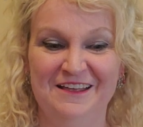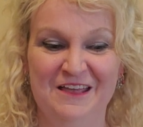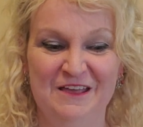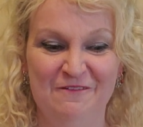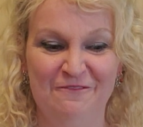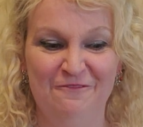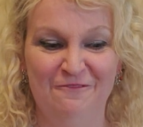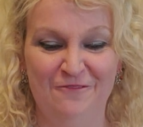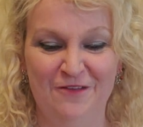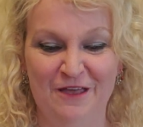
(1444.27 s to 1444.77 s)

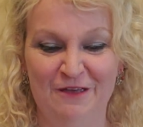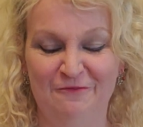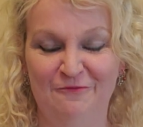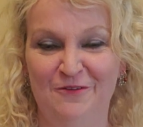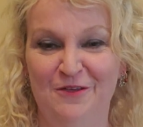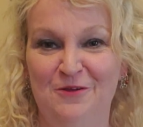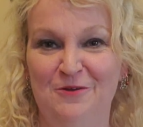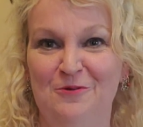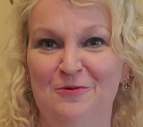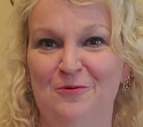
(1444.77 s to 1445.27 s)
If
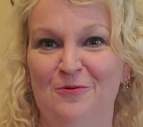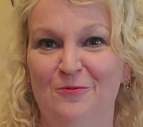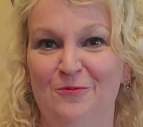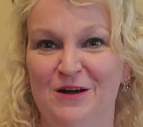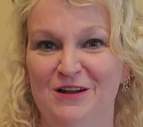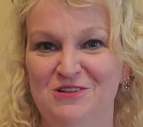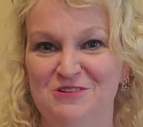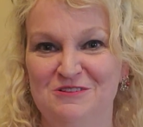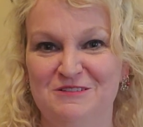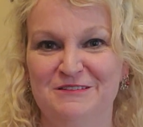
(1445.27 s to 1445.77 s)
if you
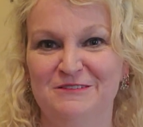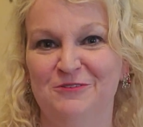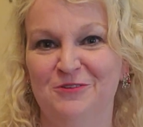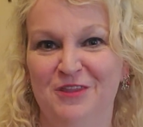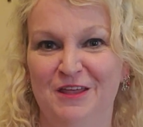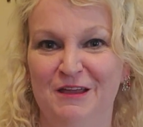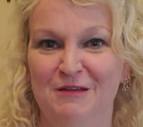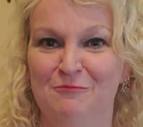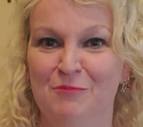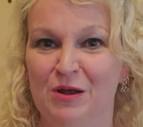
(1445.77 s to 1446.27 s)
watch this whole
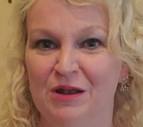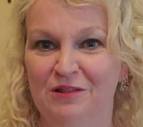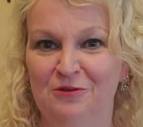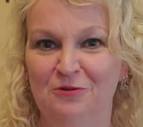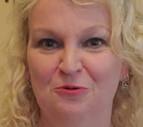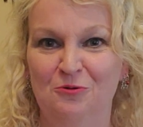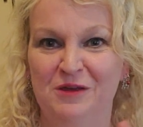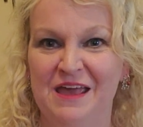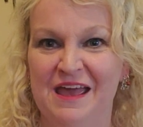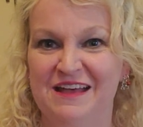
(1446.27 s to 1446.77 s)
thing, put a
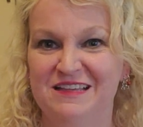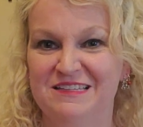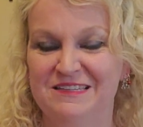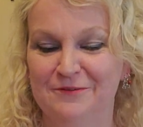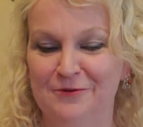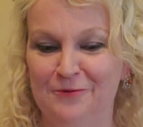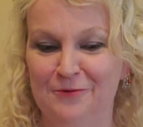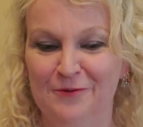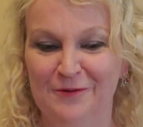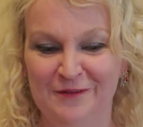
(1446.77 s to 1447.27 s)
little
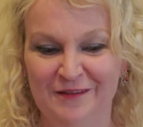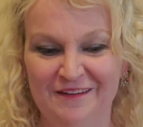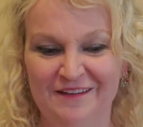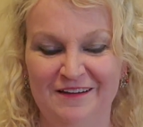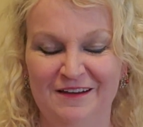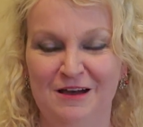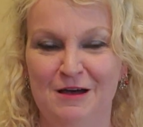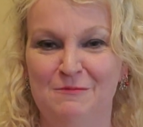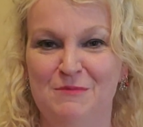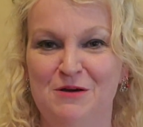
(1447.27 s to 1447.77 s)
castle
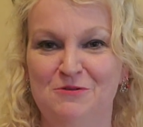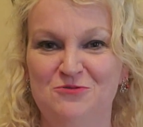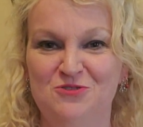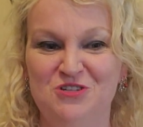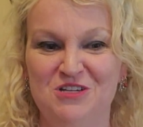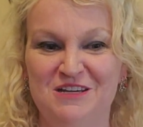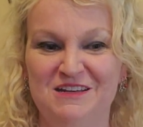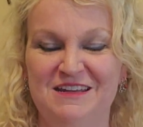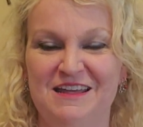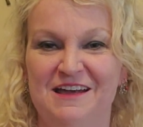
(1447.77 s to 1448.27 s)

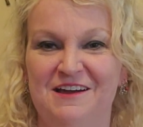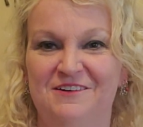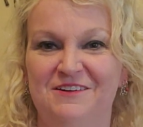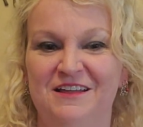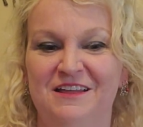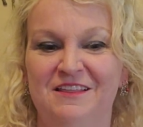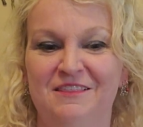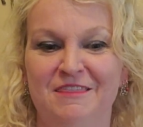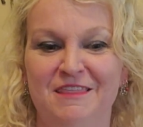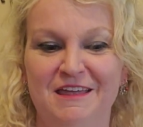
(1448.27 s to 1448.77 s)
emoji down
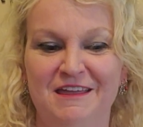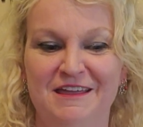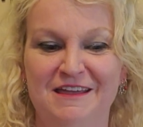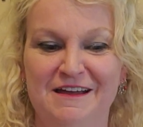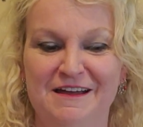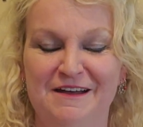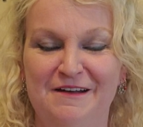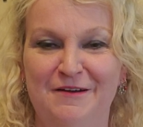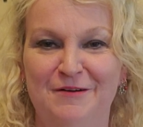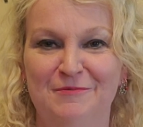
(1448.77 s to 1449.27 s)
in the
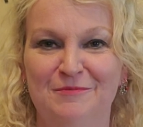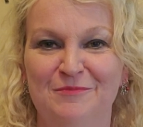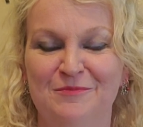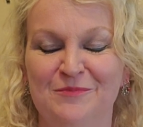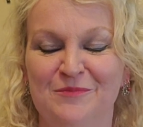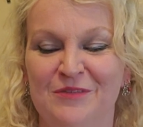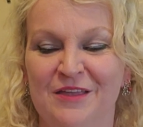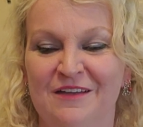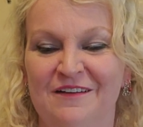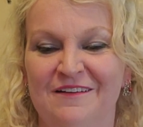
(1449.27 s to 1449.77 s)
um,
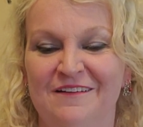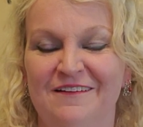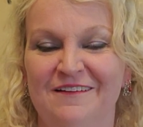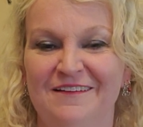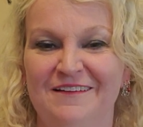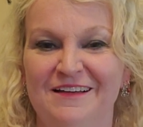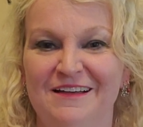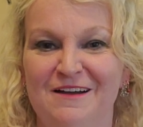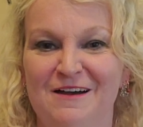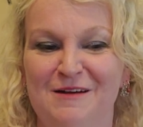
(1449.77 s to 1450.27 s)

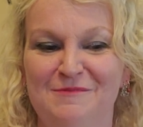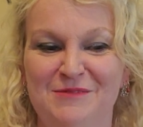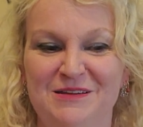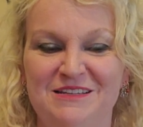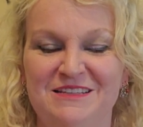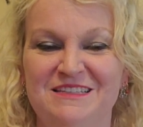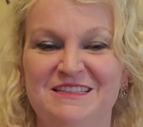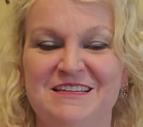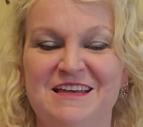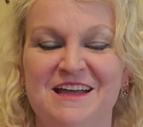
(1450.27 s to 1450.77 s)

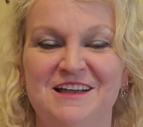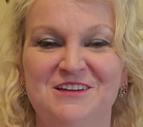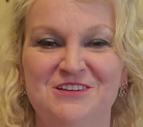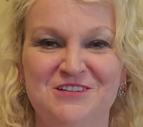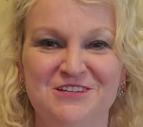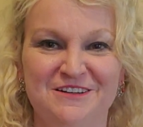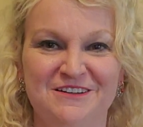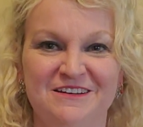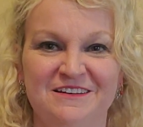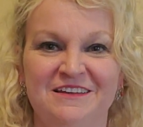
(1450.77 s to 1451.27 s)
comment
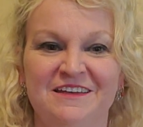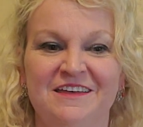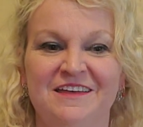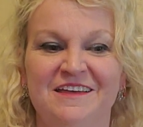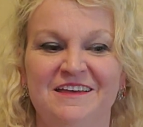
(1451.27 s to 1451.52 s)
section.